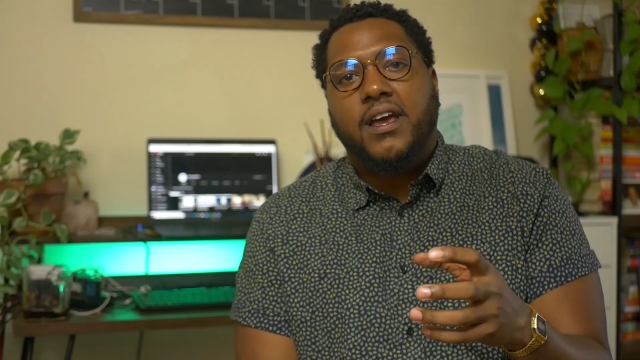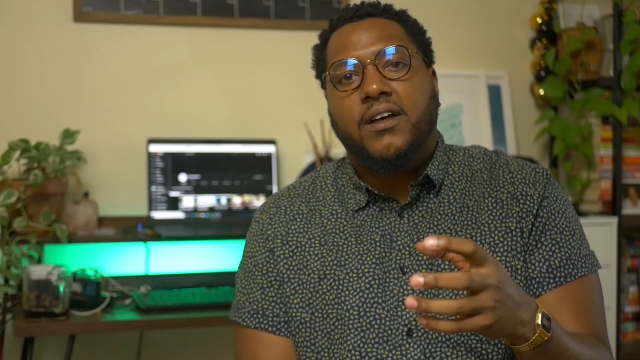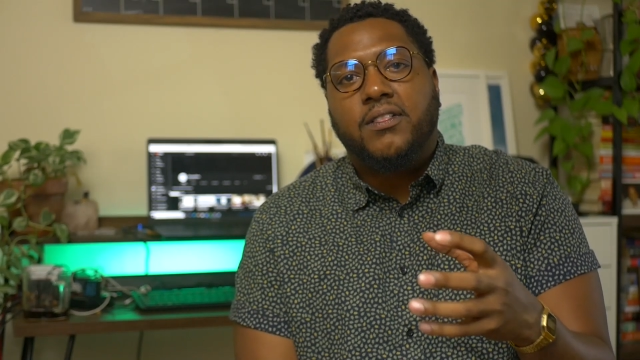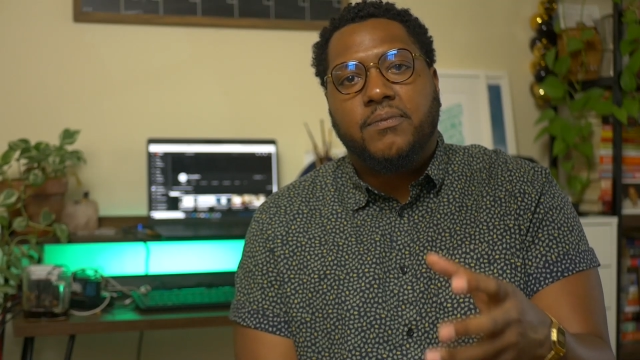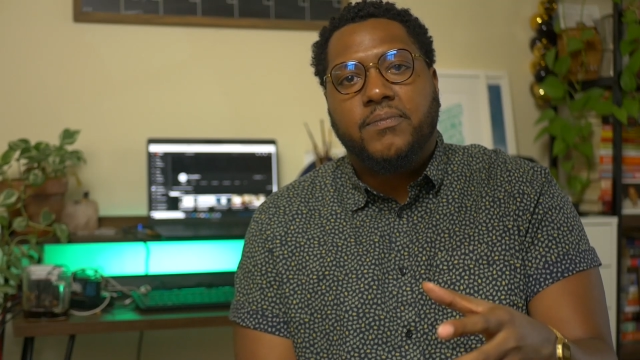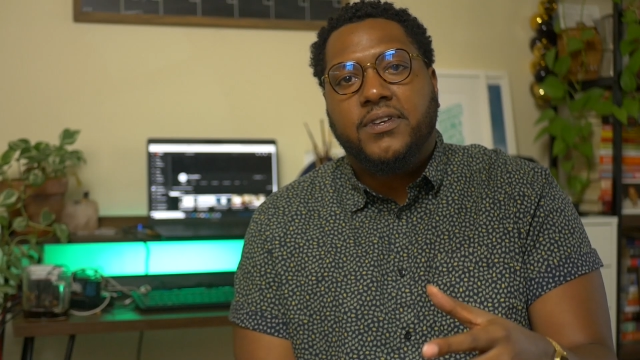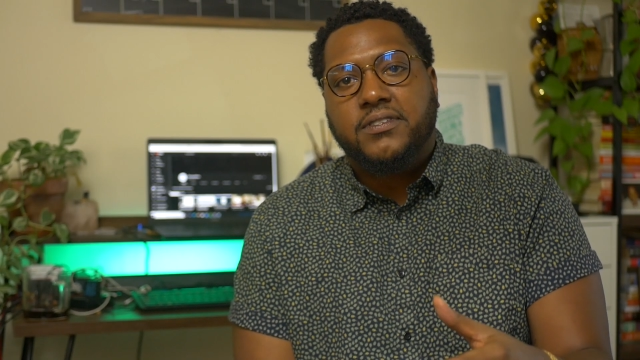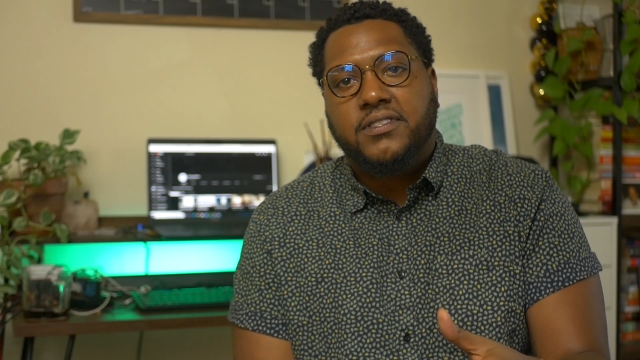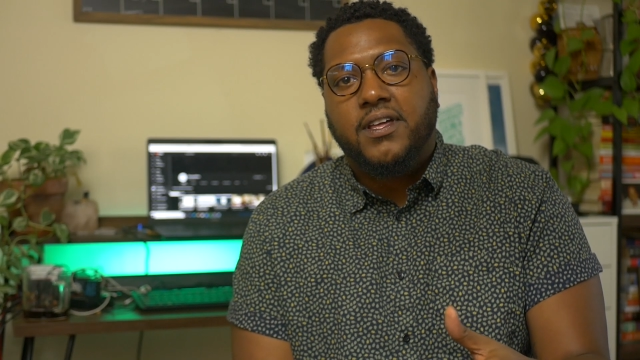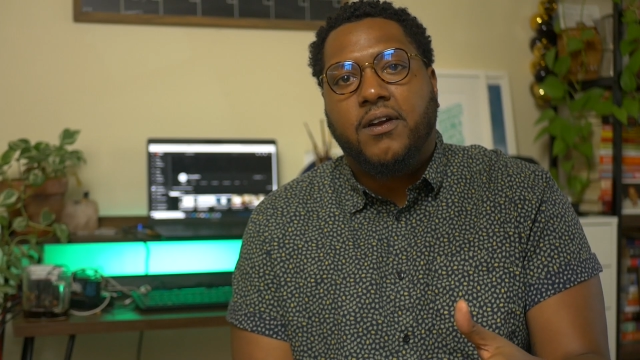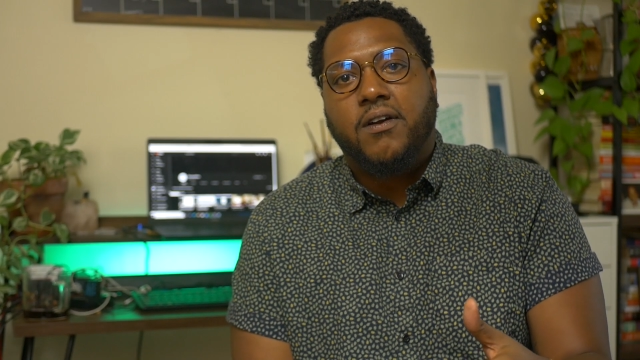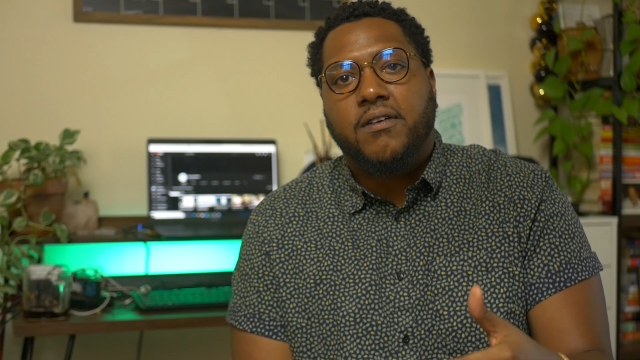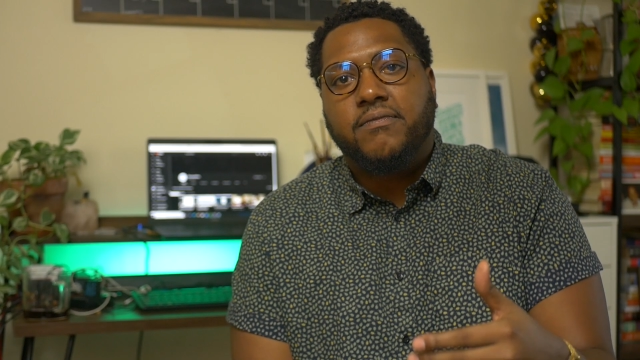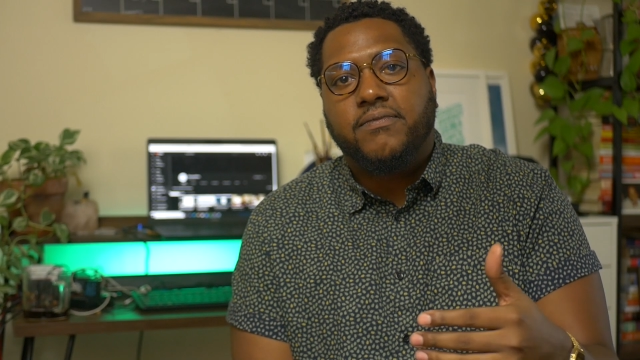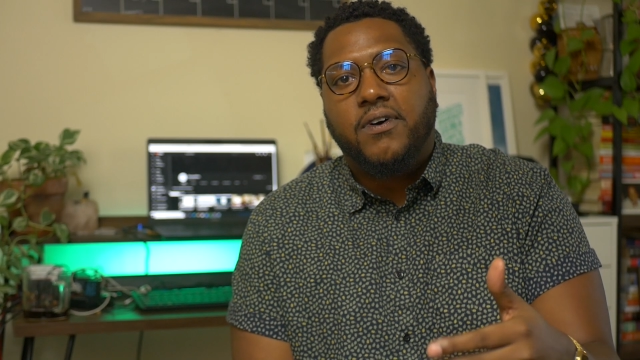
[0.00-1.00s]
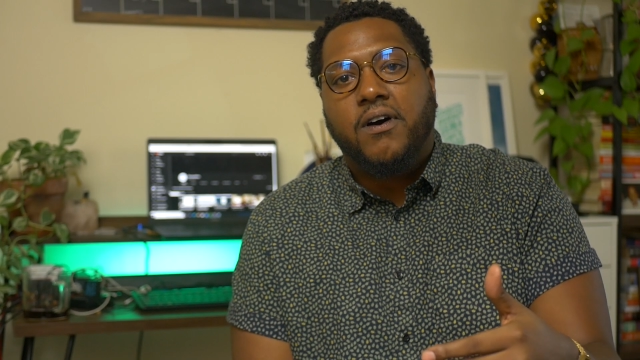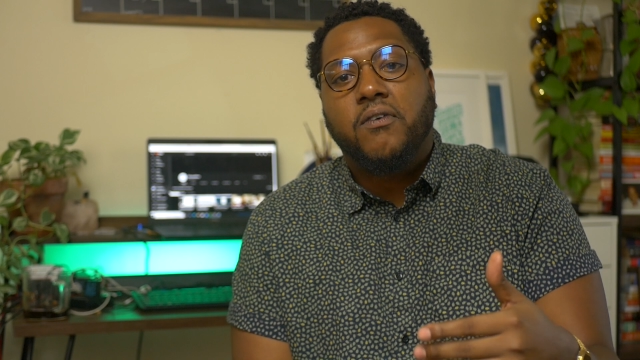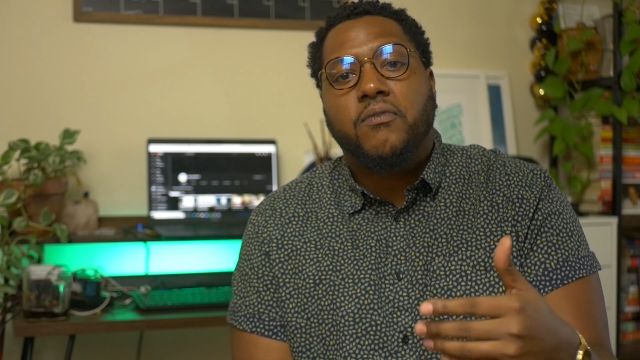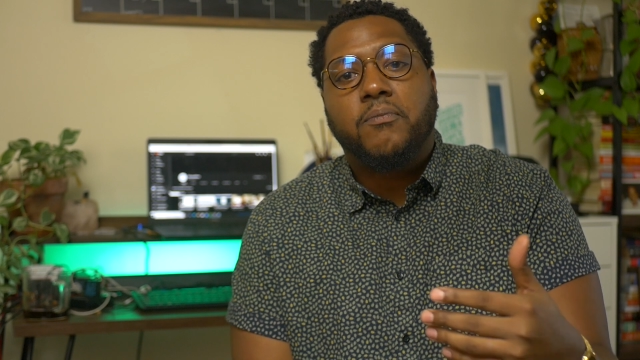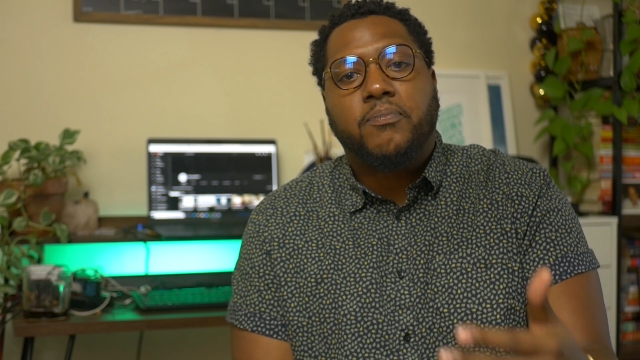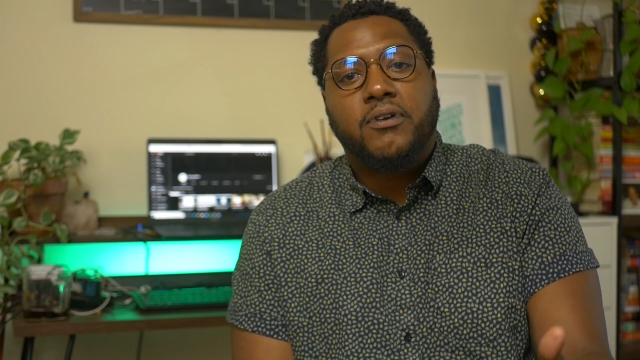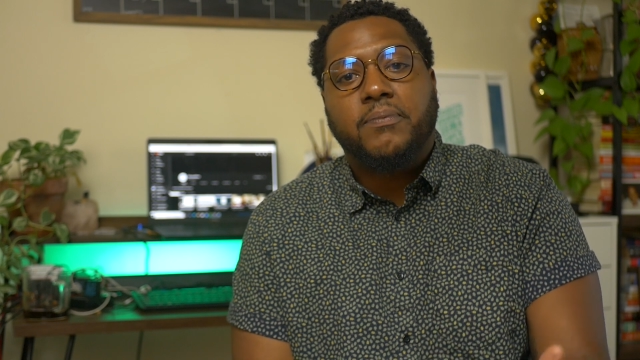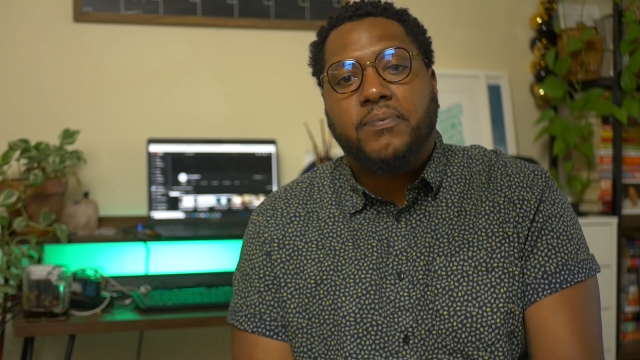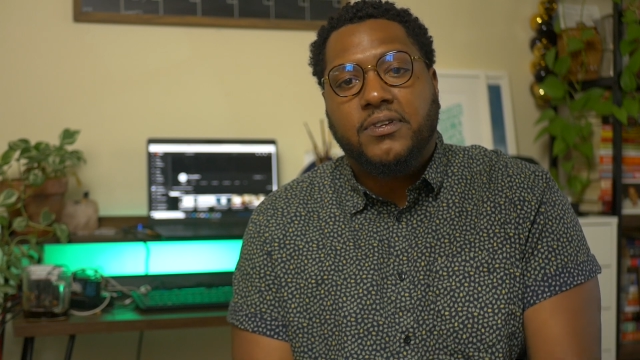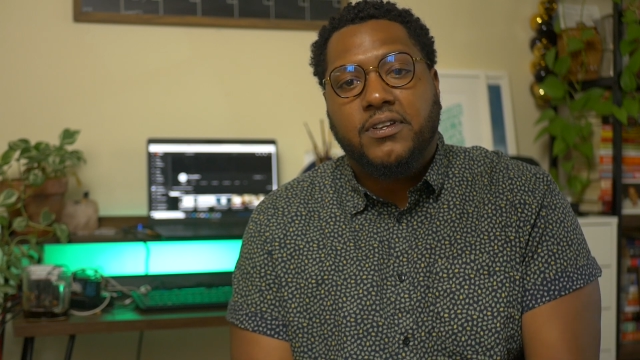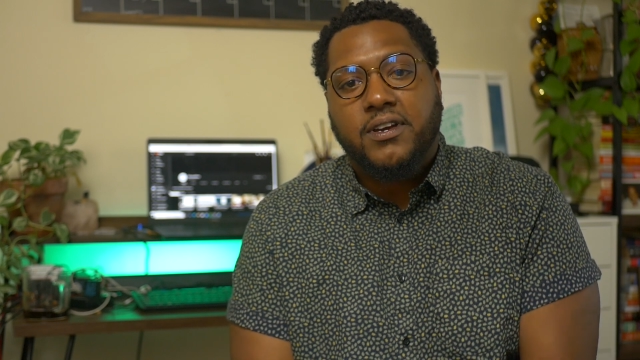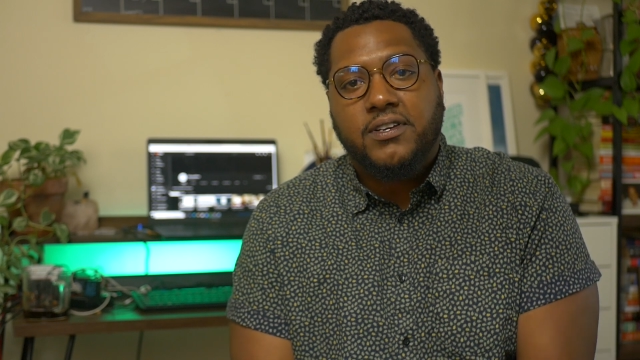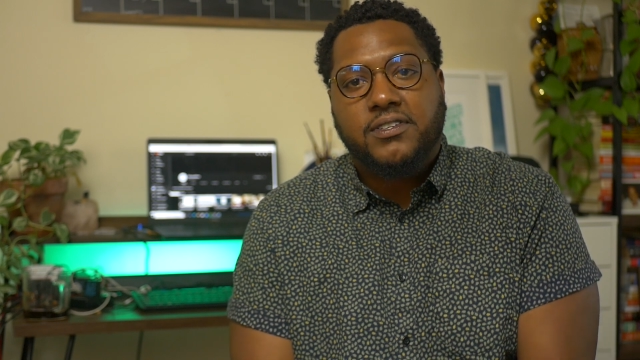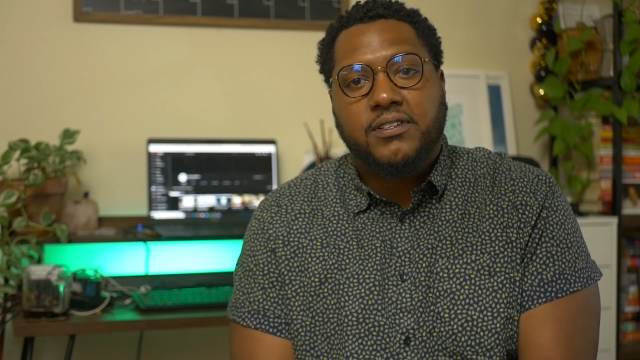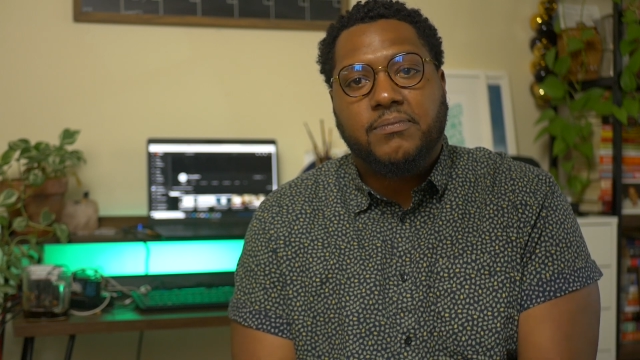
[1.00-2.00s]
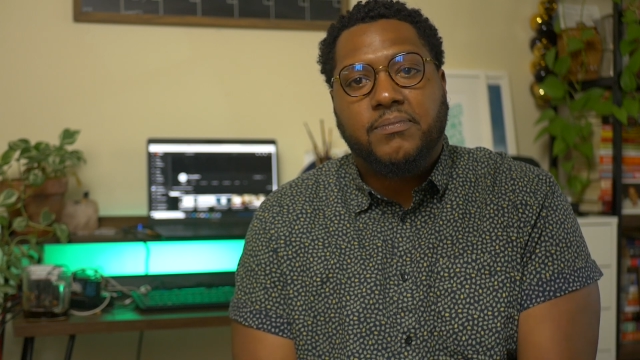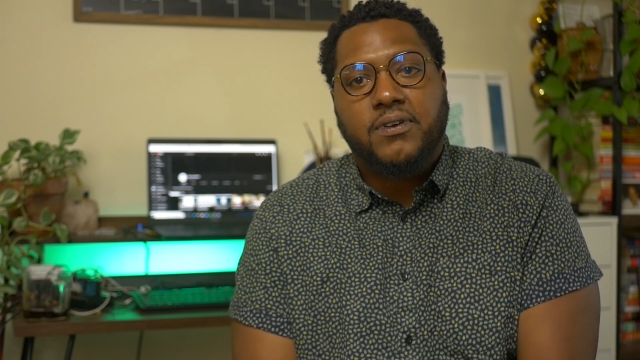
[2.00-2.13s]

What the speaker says: elements that are involved with pre-production